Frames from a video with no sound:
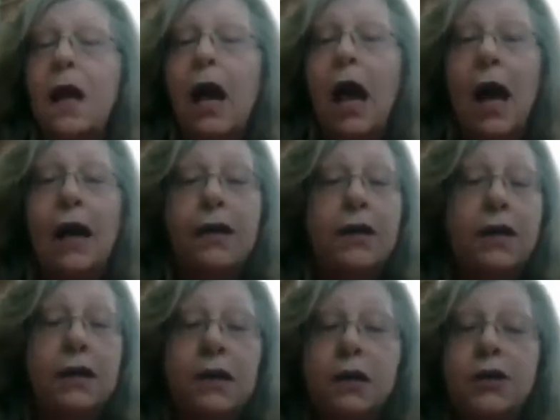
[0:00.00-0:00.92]
I
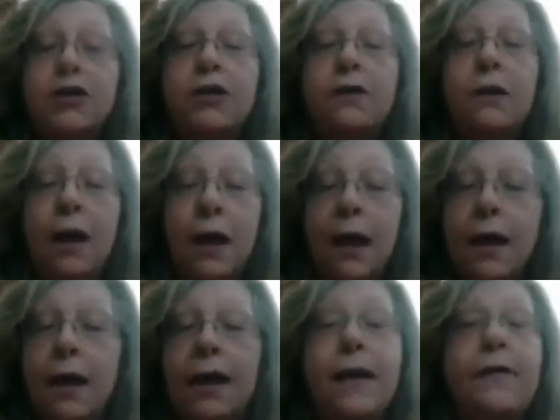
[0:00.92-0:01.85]
condition,
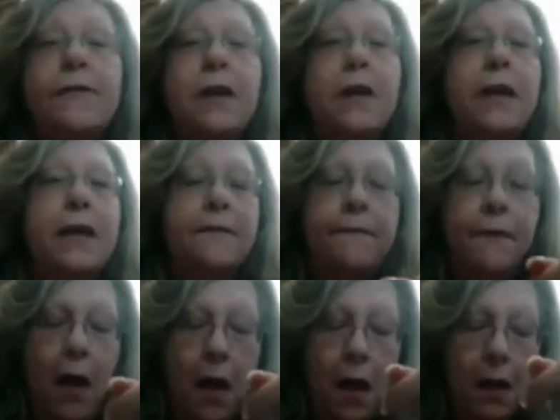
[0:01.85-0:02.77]
even if
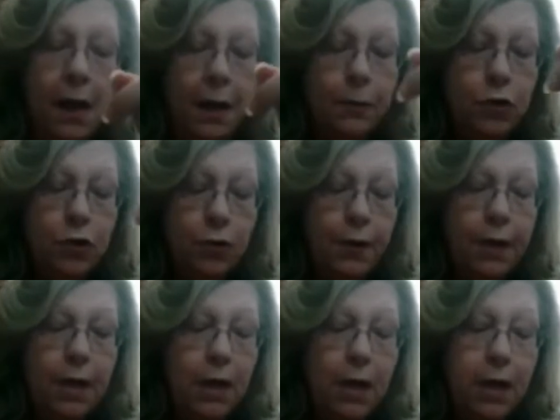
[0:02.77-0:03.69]
all I'm
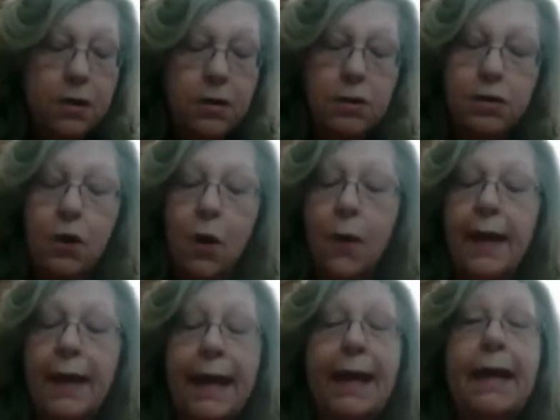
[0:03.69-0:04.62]
doing is
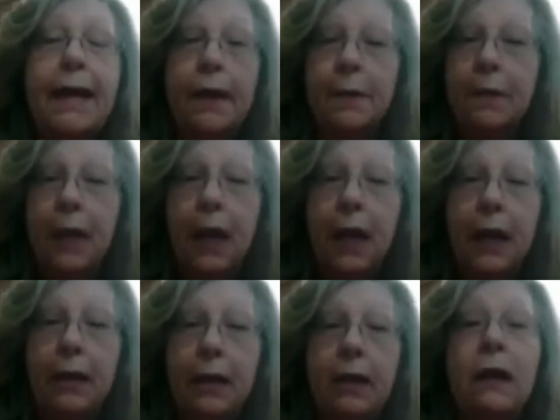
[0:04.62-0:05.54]
sewing a hemline,